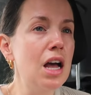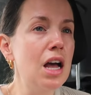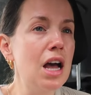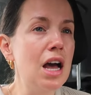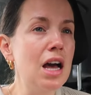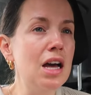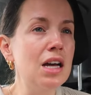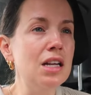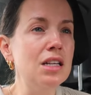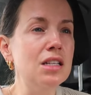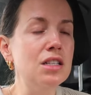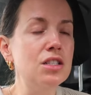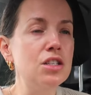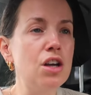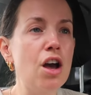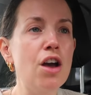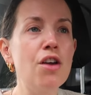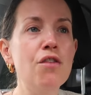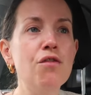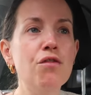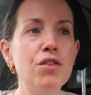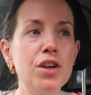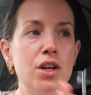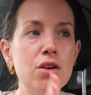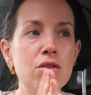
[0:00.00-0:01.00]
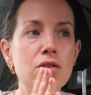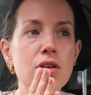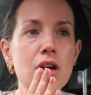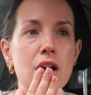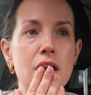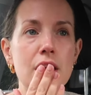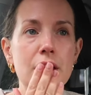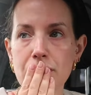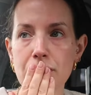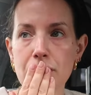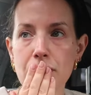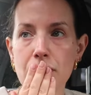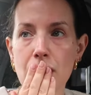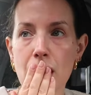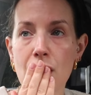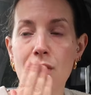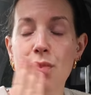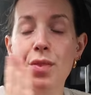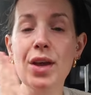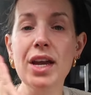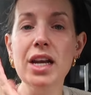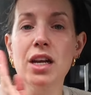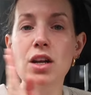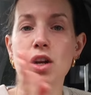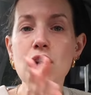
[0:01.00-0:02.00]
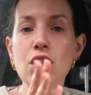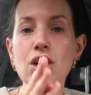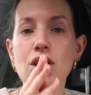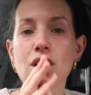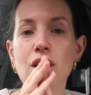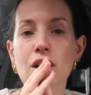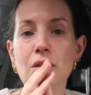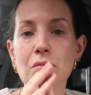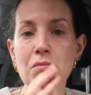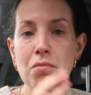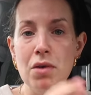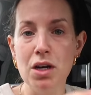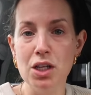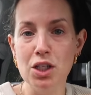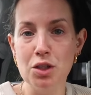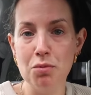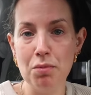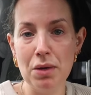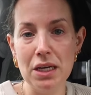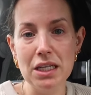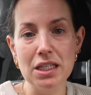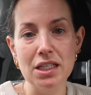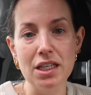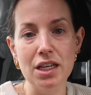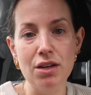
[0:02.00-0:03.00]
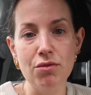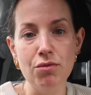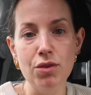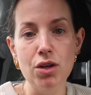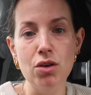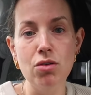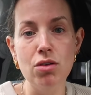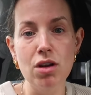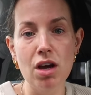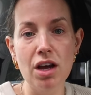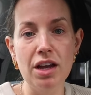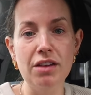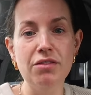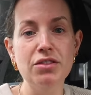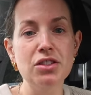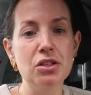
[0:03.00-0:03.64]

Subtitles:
and I feel like they look much better in real life,